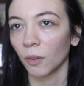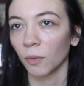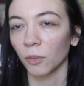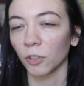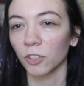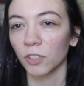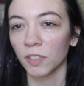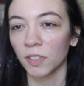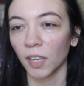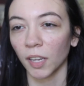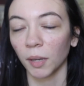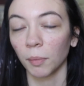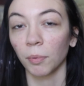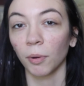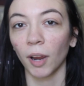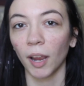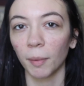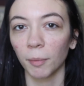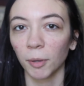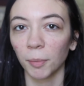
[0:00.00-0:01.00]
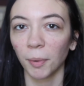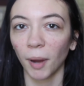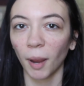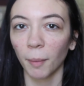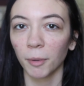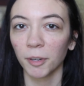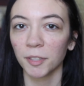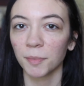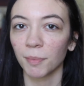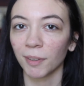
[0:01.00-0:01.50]
or just like
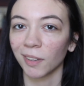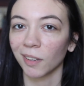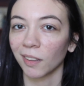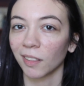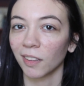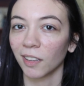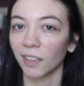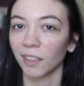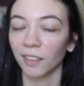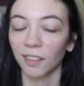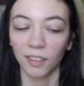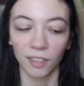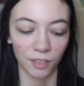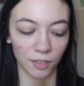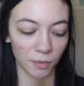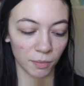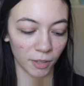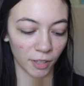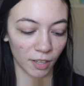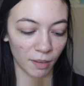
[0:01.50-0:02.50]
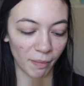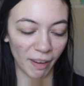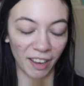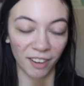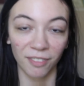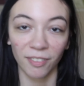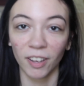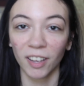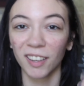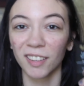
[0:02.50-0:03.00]
primers, but nothing that's really
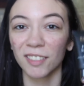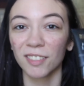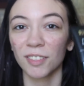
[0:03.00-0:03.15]
mattifying,